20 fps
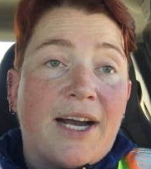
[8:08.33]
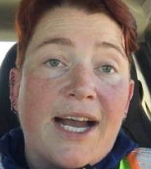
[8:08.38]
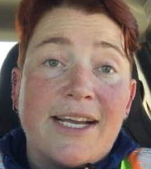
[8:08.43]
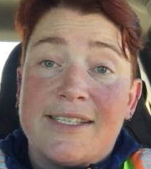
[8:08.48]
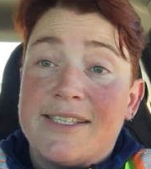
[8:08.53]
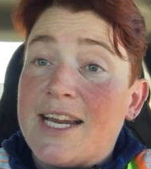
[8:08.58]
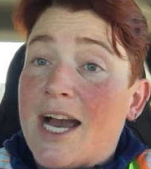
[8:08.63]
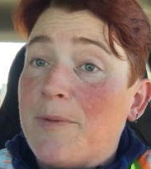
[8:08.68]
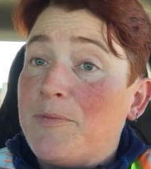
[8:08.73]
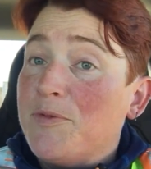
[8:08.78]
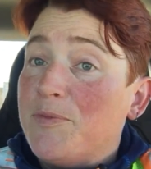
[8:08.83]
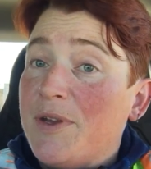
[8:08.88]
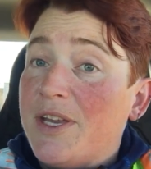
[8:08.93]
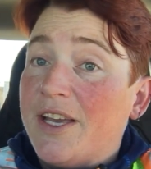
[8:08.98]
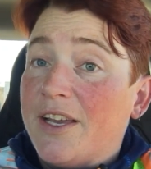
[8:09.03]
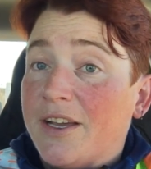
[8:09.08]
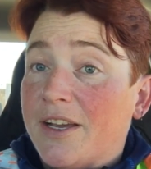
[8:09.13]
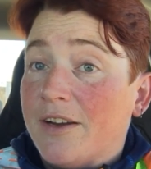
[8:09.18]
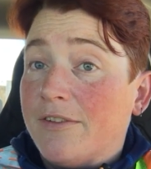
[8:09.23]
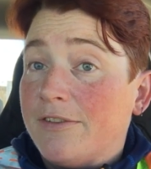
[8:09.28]
I stopped
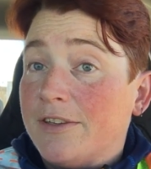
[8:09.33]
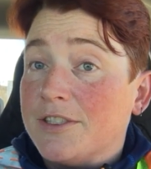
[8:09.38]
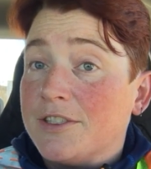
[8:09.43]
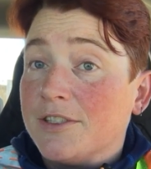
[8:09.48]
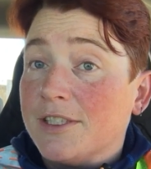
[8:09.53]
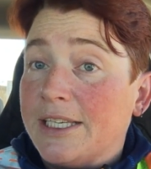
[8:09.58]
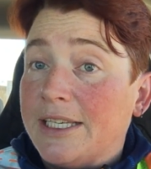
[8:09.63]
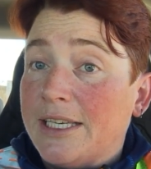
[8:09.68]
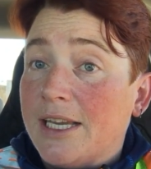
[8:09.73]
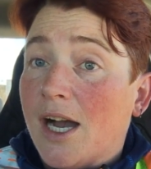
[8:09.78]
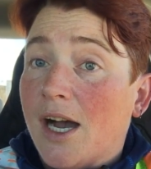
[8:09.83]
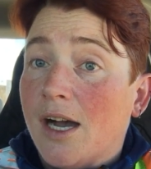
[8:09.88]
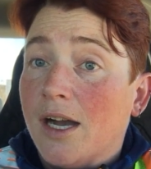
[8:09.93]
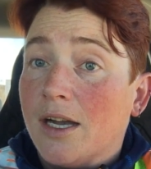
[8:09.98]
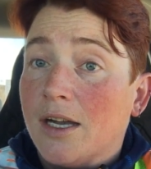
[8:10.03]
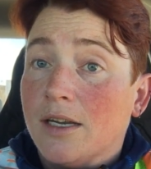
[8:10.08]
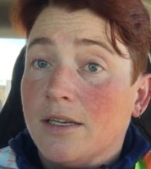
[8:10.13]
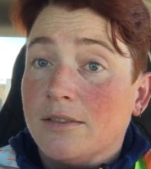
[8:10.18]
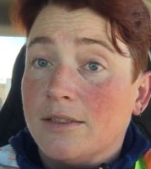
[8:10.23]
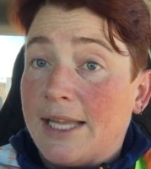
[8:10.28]
being officially
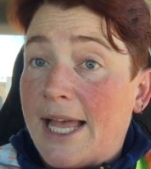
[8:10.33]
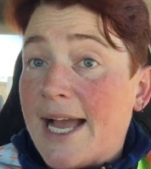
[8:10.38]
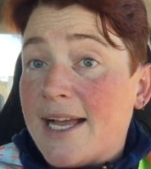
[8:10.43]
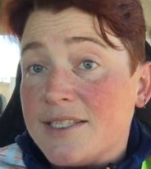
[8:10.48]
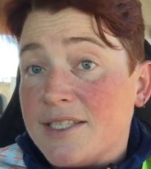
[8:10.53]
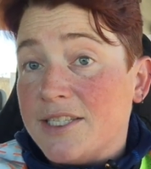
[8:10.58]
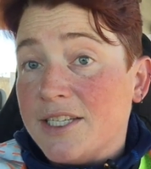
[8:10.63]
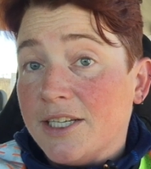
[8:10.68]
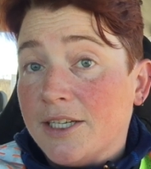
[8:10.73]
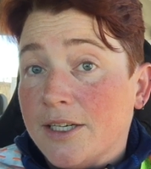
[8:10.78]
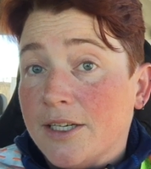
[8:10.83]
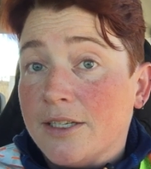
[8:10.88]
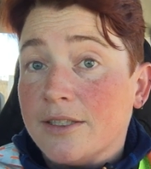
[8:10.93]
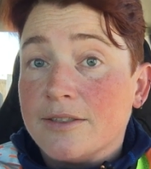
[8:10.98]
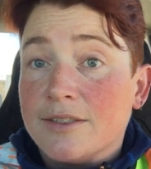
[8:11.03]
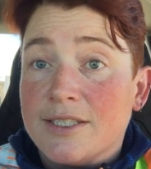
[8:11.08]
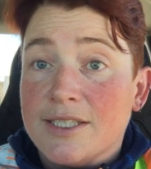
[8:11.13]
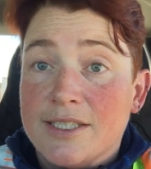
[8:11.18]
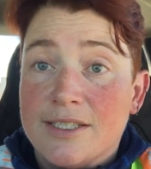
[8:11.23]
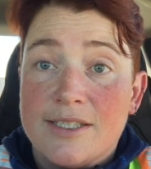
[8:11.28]
young last
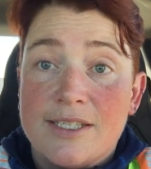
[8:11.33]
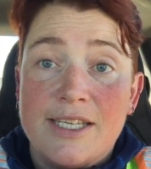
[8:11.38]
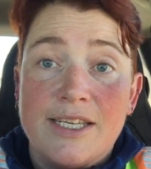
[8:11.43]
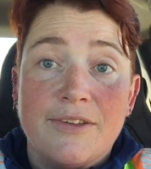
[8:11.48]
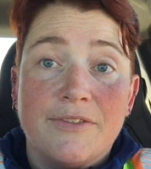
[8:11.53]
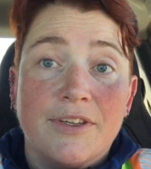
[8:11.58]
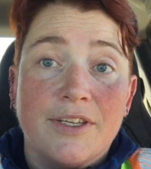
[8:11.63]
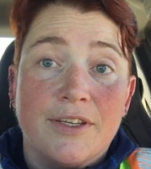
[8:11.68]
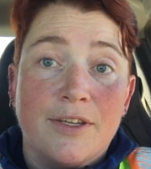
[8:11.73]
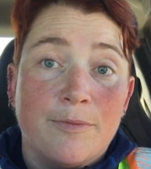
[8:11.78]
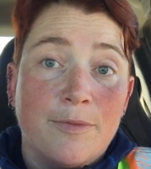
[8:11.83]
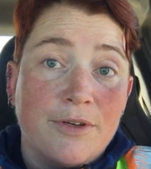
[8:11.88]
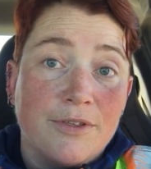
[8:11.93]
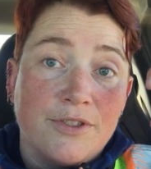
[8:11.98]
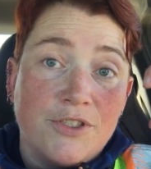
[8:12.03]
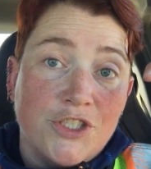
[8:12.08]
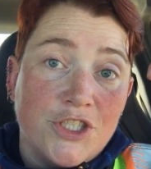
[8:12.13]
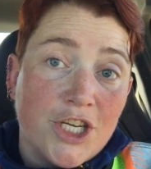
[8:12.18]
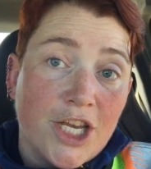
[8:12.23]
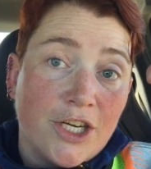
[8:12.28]
year, since even the
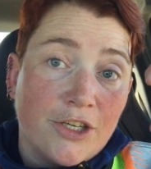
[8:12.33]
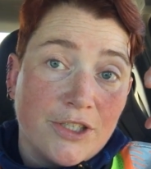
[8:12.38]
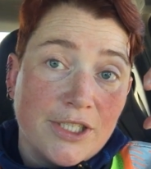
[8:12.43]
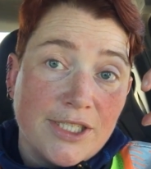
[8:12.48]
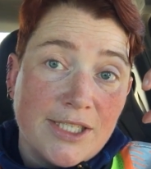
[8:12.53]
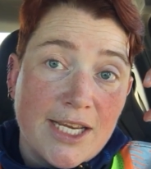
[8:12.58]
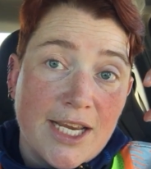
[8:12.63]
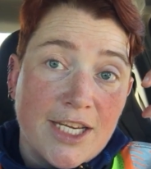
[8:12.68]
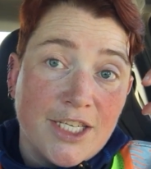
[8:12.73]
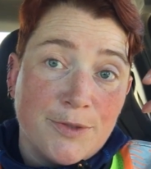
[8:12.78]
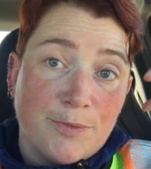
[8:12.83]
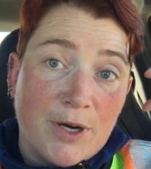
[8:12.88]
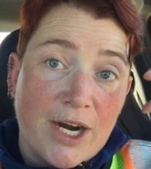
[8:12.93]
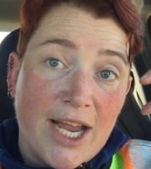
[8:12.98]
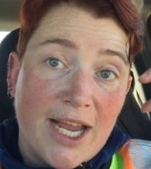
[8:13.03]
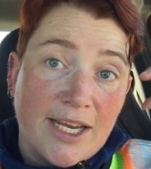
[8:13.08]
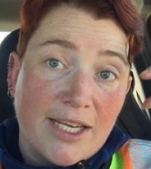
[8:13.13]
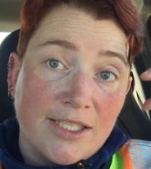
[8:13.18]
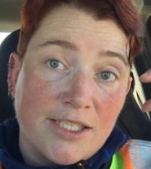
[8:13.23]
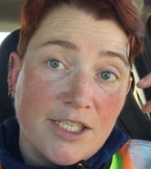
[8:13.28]
most generous age
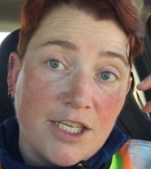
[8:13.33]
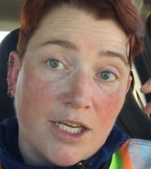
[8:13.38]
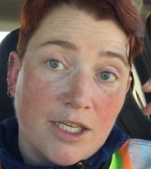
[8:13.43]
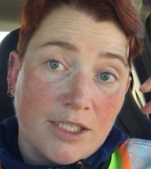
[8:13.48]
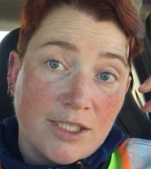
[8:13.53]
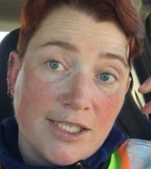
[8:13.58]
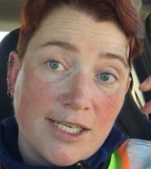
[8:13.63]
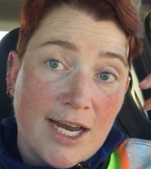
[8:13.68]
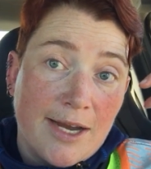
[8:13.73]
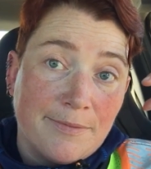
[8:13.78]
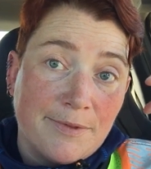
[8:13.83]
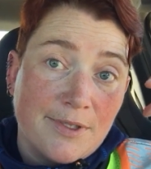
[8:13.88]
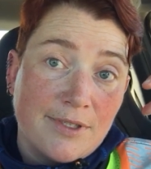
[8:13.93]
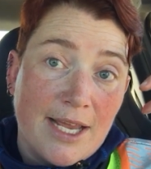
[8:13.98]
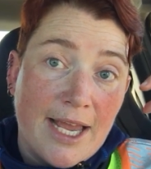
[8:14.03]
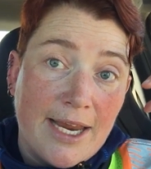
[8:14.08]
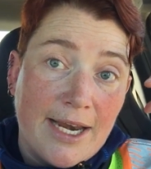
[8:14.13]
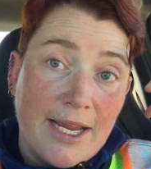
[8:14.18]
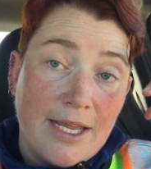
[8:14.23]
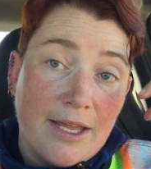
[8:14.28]
brackets, young
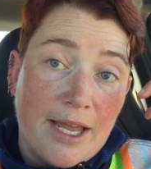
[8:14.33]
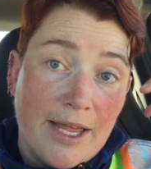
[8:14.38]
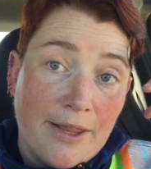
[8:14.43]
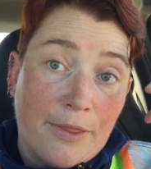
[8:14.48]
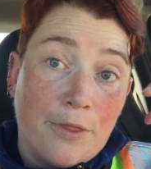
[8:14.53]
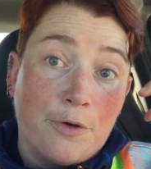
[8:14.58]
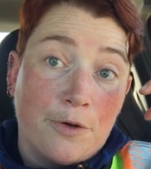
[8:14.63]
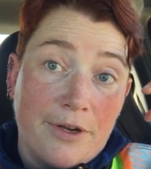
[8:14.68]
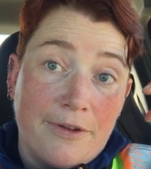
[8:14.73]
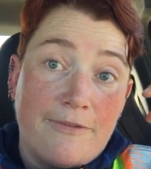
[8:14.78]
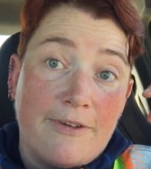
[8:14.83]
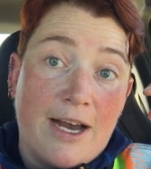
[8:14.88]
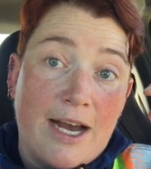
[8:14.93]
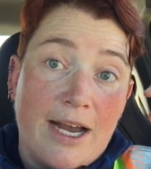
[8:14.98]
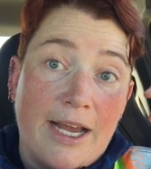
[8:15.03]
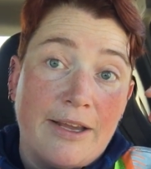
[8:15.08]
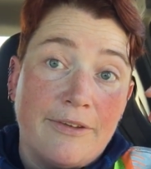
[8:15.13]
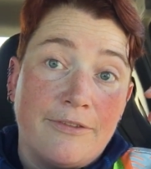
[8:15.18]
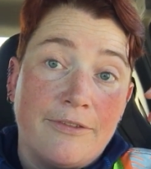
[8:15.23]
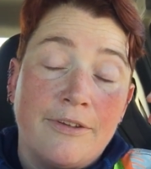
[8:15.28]
stops at
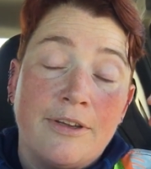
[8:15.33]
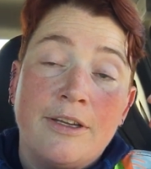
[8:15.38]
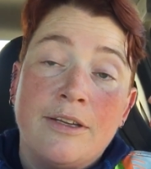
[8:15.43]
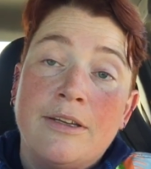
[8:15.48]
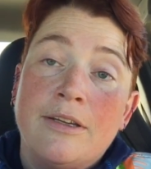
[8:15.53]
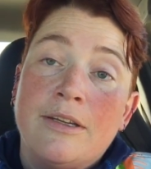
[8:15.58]
35.